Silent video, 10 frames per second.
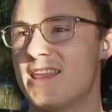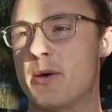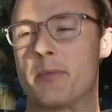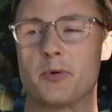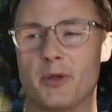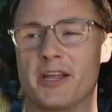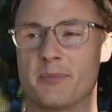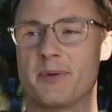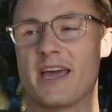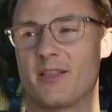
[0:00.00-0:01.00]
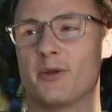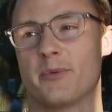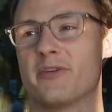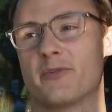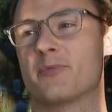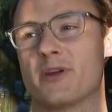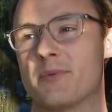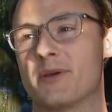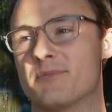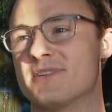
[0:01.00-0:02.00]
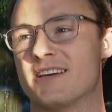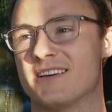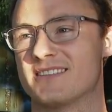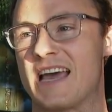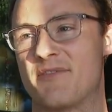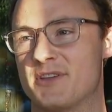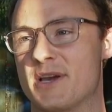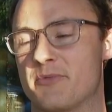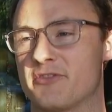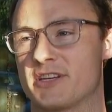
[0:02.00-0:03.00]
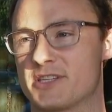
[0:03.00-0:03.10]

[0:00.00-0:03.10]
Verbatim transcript: They might be willing to pay a little bit of a premium to have that type of an